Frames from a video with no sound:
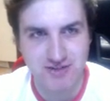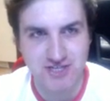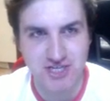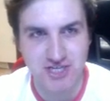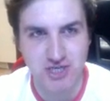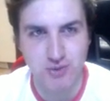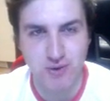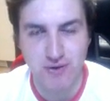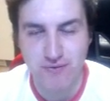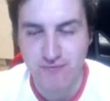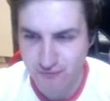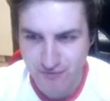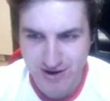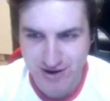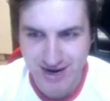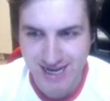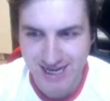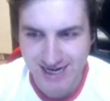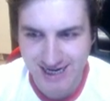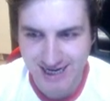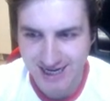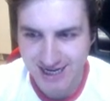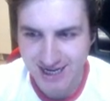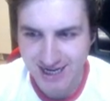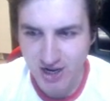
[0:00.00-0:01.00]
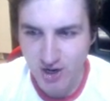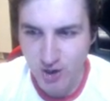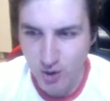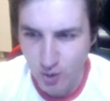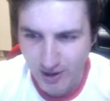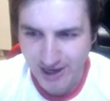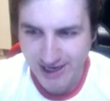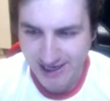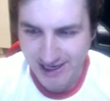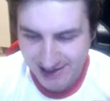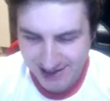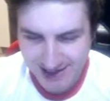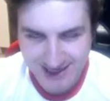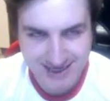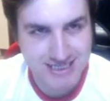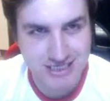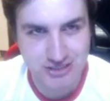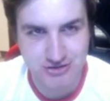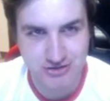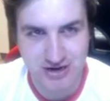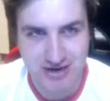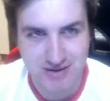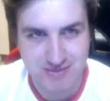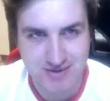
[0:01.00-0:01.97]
to a really quite late stream